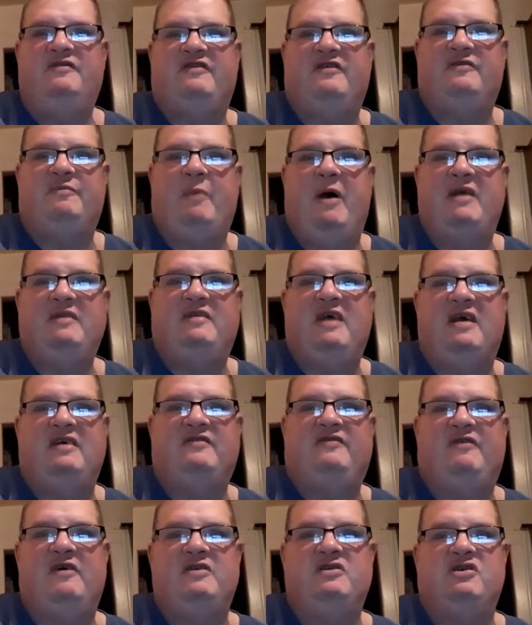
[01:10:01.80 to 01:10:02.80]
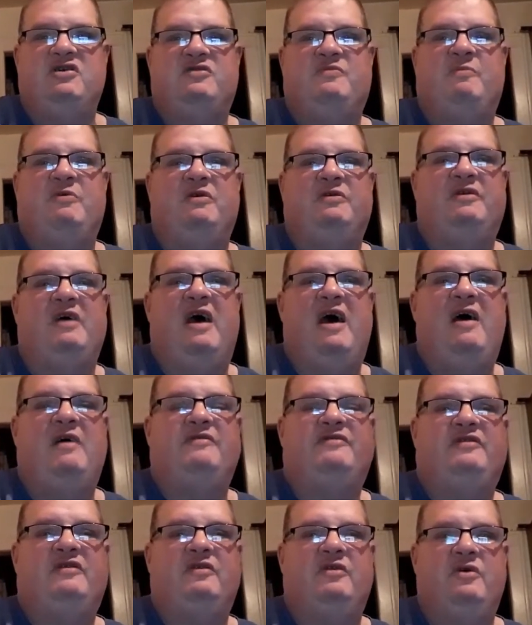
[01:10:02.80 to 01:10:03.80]
says, my dad's friend just built a
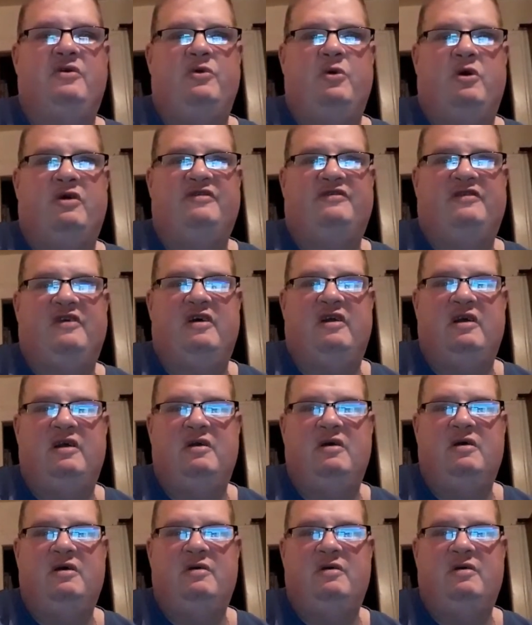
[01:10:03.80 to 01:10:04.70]
house in Lenore City.